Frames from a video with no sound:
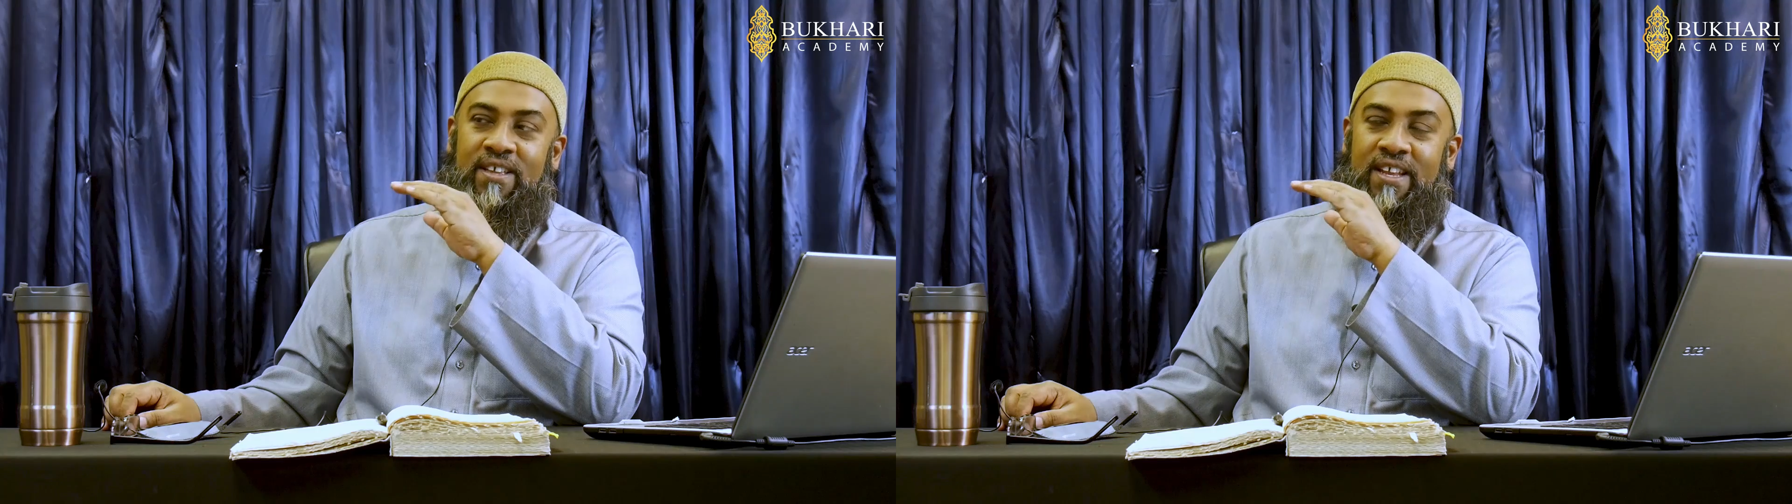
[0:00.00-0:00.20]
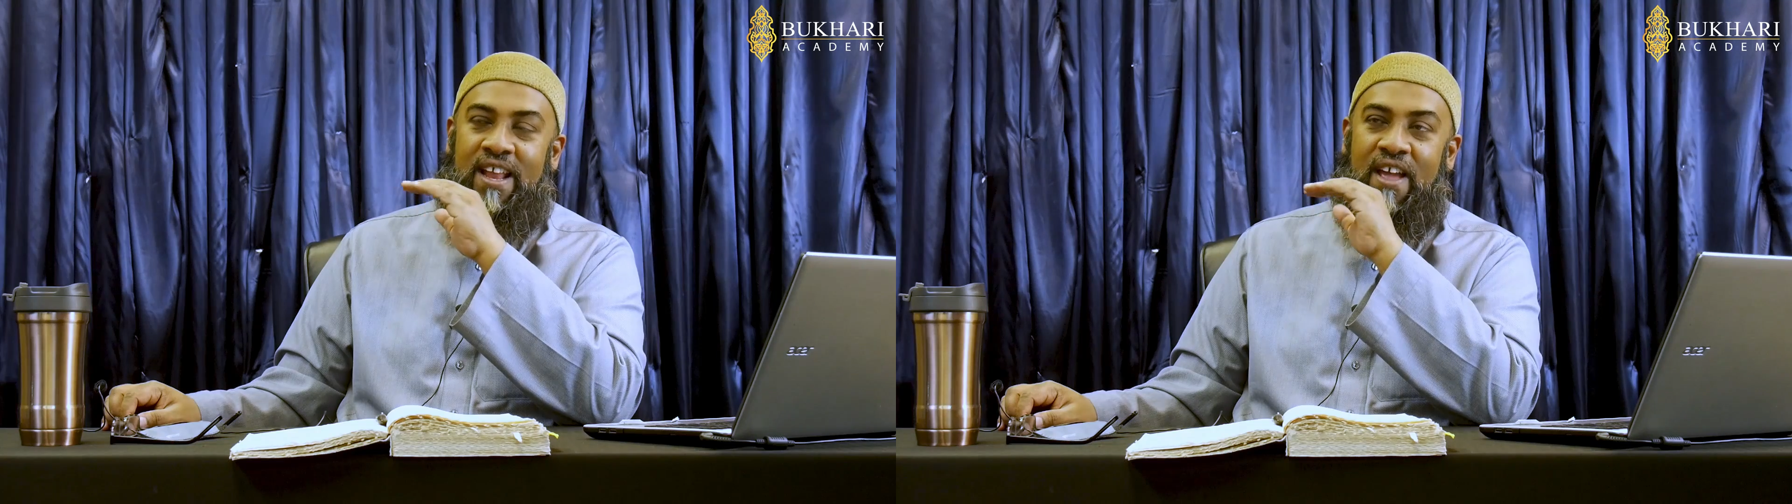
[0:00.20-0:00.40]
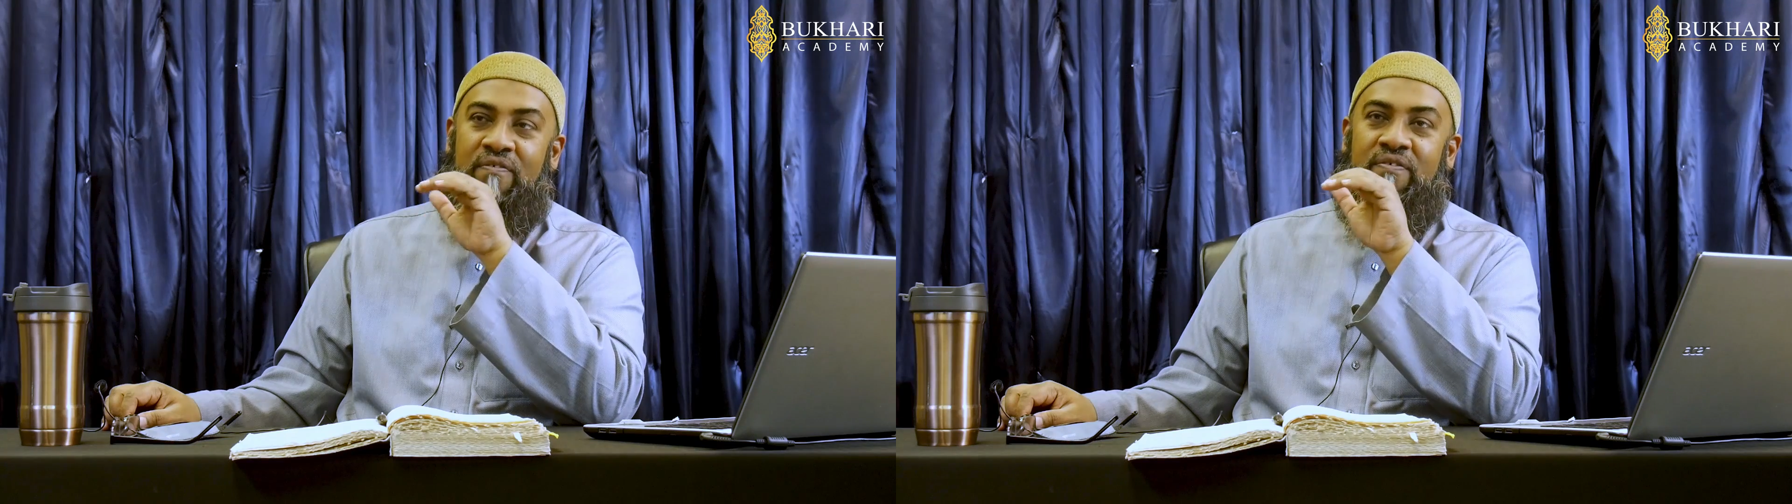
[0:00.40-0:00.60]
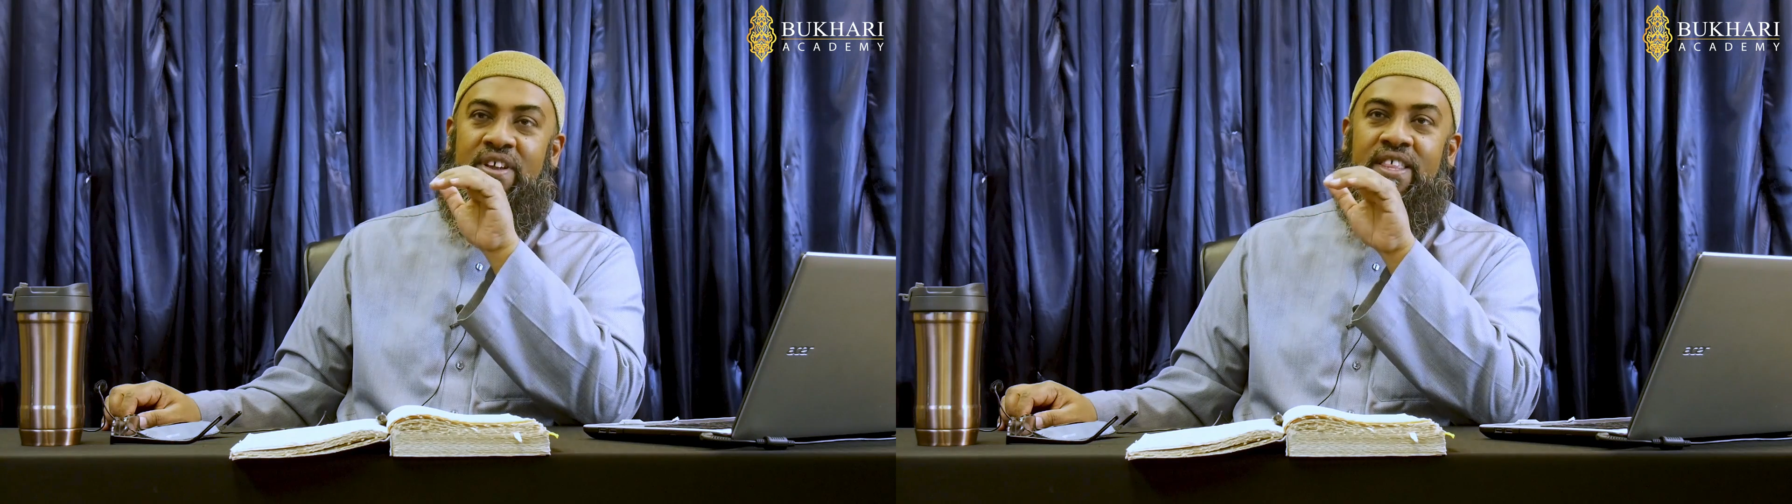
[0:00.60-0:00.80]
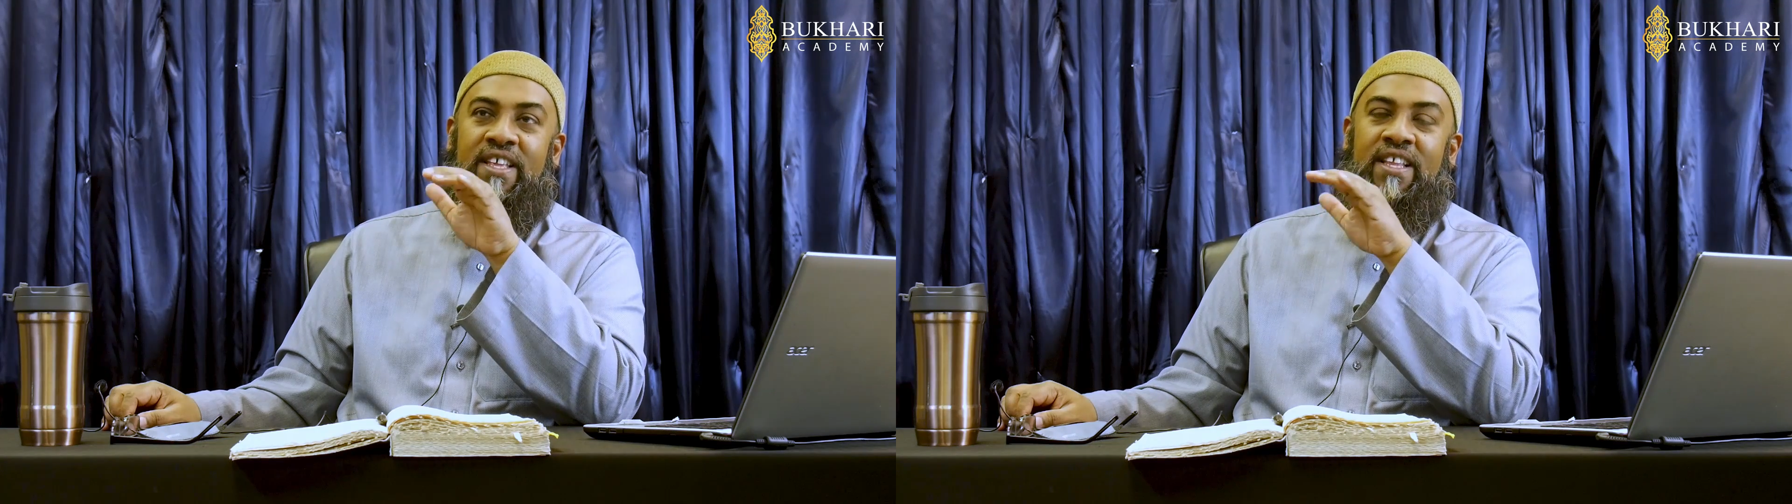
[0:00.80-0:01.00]
in
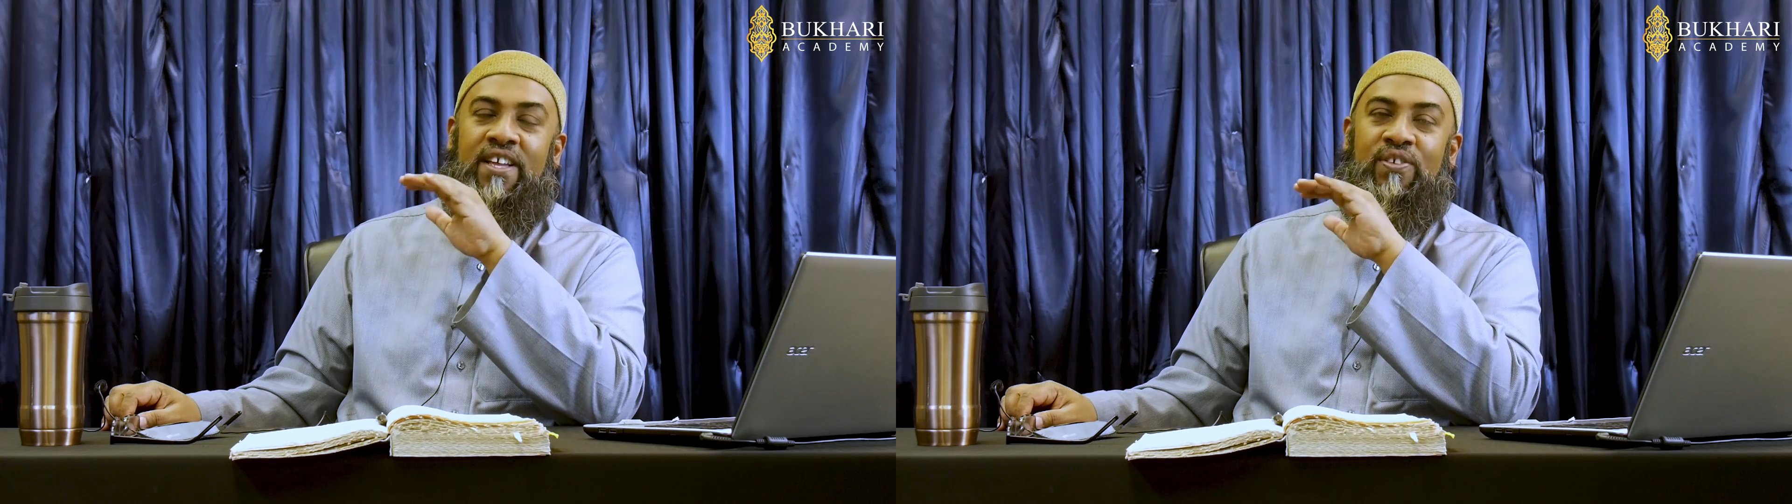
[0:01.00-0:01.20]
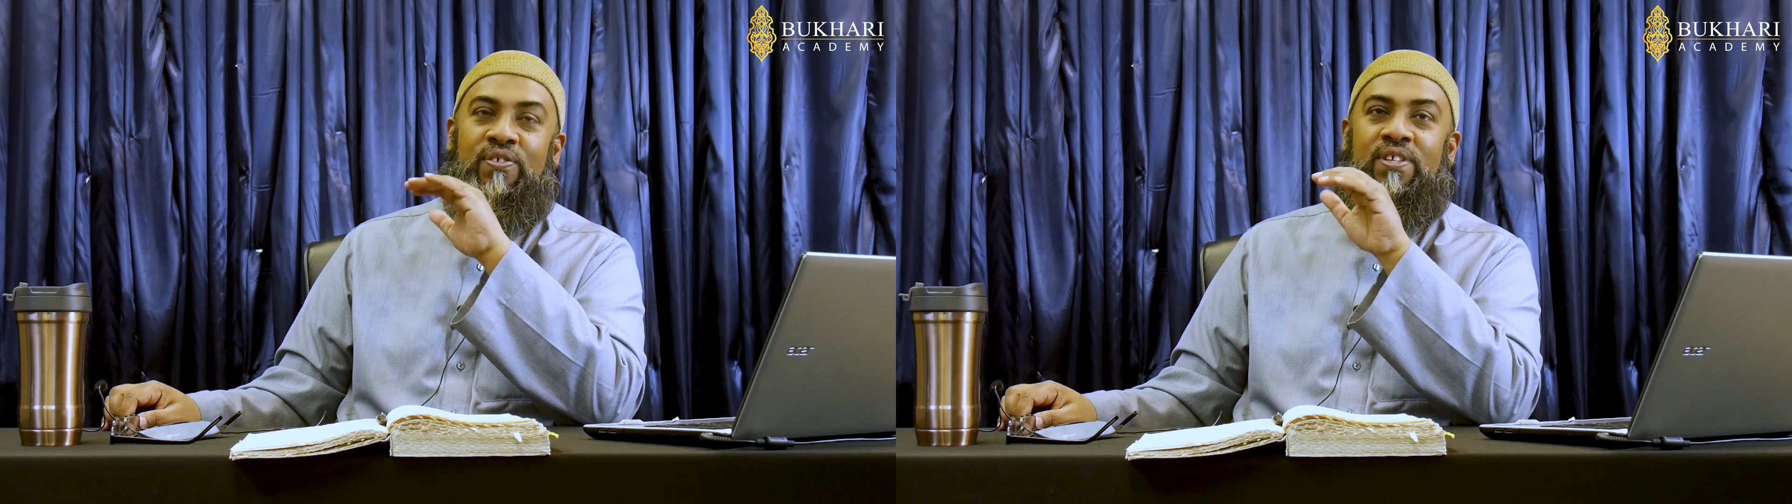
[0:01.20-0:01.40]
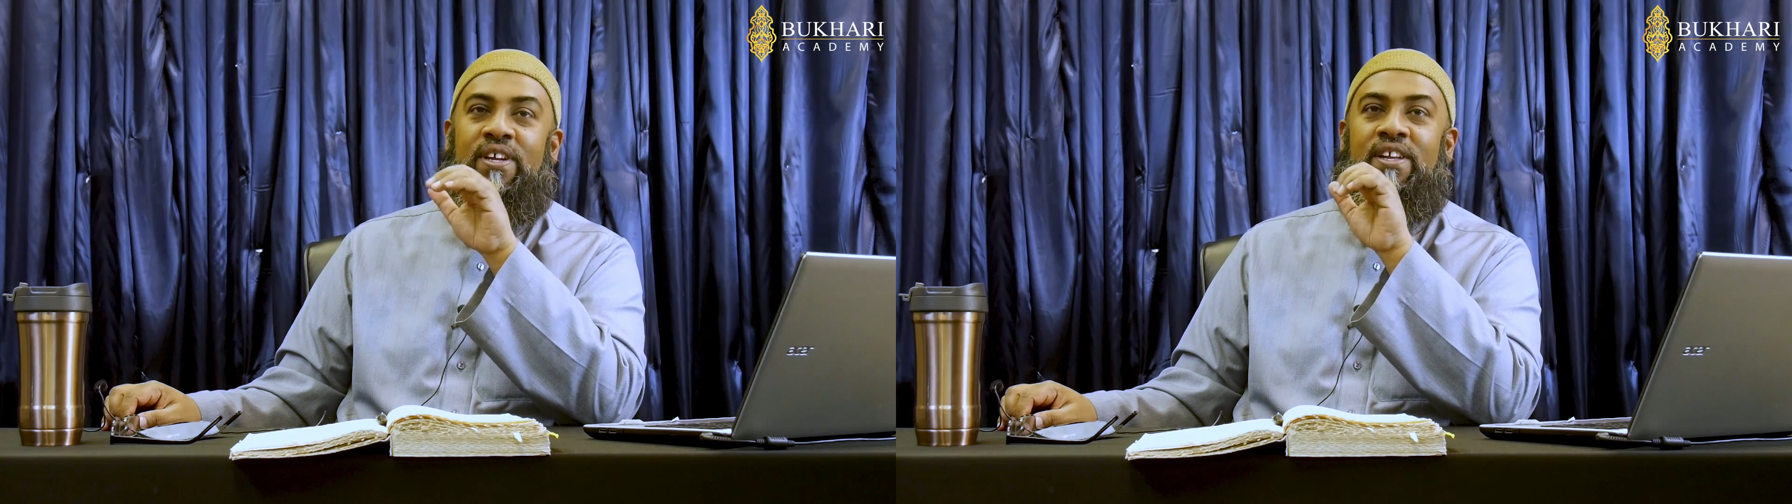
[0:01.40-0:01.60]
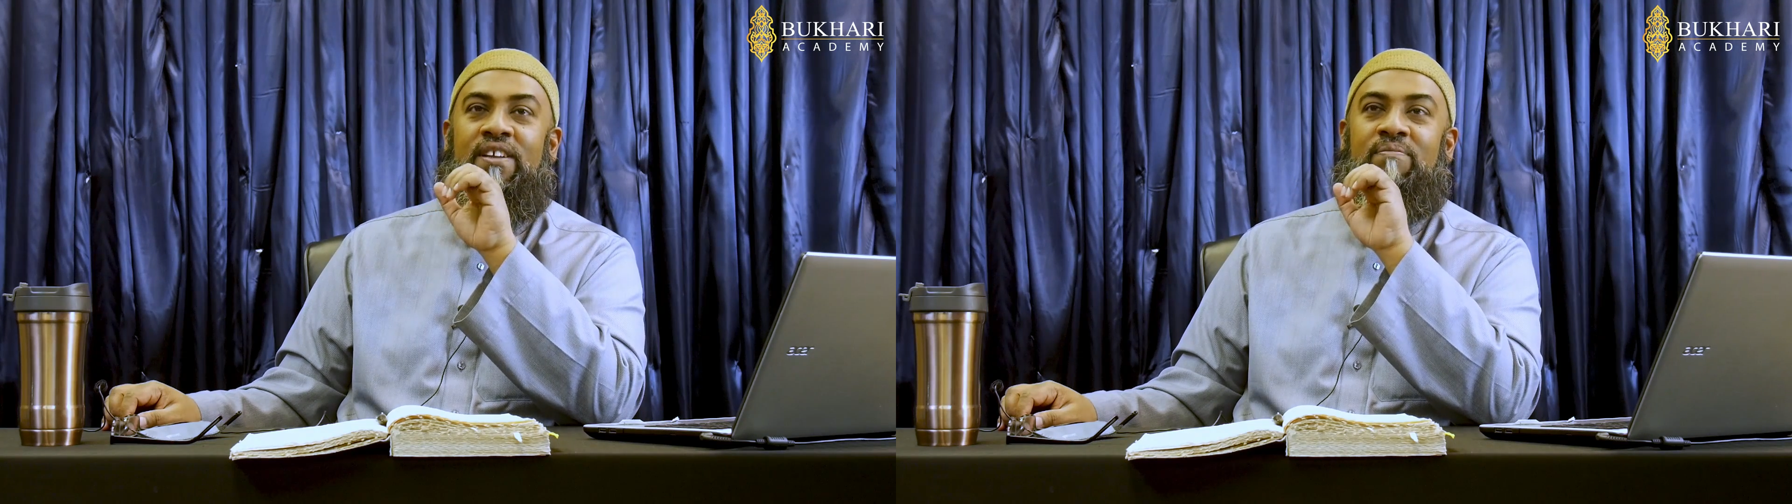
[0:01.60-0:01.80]
everything that you study